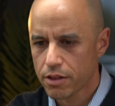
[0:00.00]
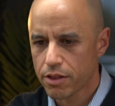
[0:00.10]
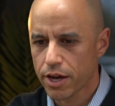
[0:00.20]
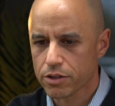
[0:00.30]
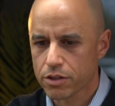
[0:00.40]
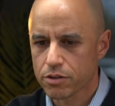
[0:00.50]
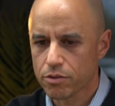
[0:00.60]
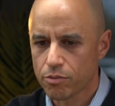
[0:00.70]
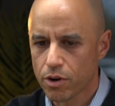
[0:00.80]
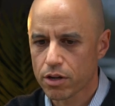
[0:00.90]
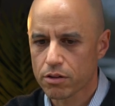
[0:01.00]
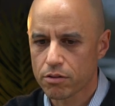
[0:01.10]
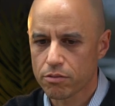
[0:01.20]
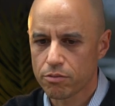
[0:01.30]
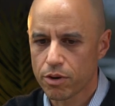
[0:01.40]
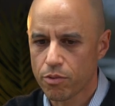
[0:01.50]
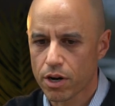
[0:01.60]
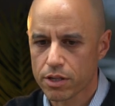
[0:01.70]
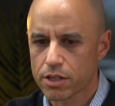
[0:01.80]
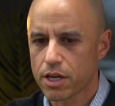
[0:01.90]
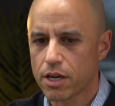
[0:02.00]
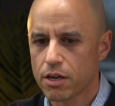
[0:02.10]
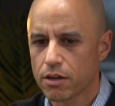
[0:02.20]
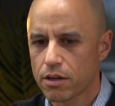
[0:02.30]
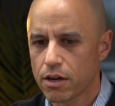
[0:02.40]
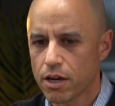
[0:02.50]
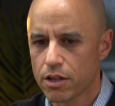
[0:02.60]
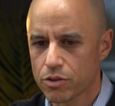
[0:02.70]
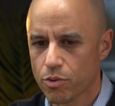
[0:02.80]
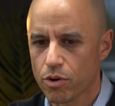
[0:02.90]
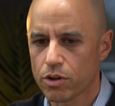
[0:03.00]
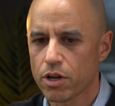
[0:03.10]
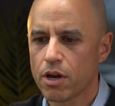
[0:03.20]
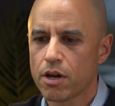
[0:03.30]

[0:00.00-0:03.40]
That's what we want to see in this world.